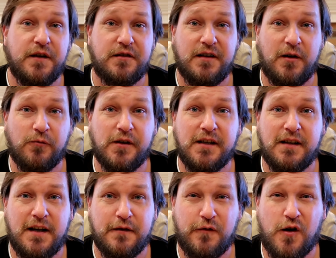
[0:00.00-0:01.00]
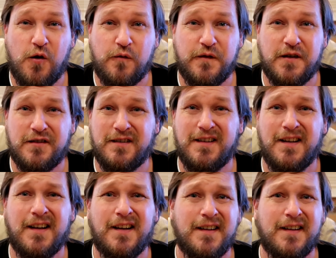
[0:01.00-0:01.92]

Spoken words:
fishing. I really like frog fishing.